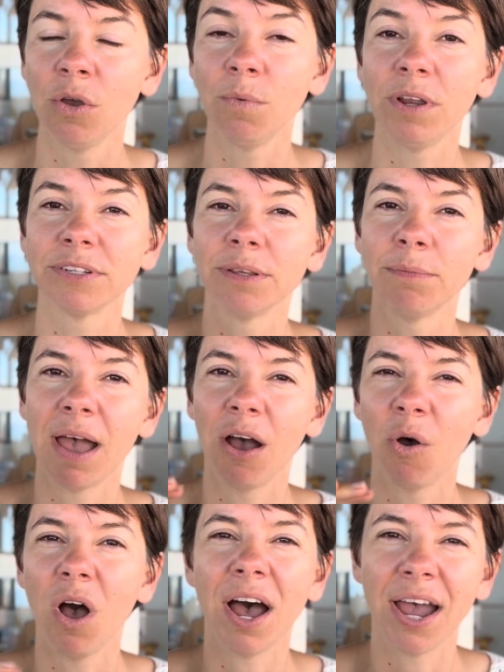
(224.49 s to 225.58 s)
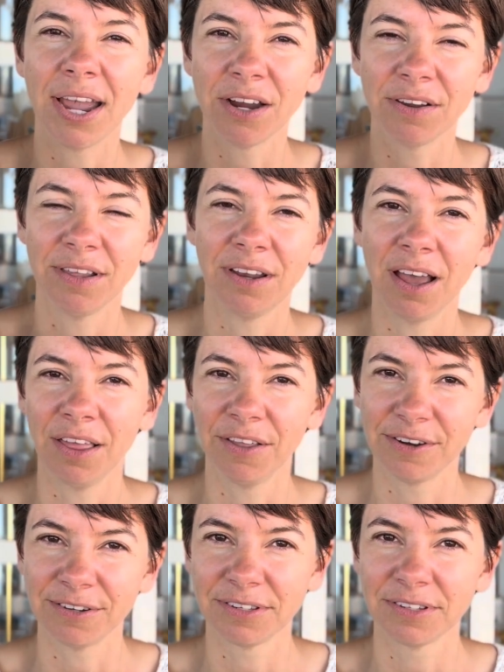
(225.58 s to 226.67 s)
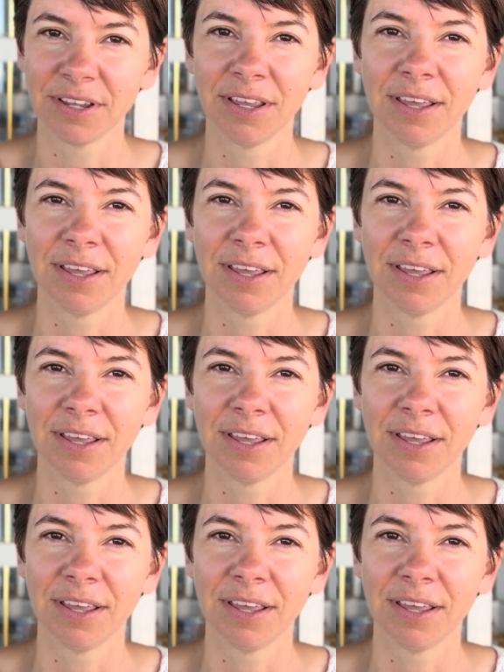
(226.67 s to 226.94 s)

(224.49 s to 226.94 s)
we are somehow higher than others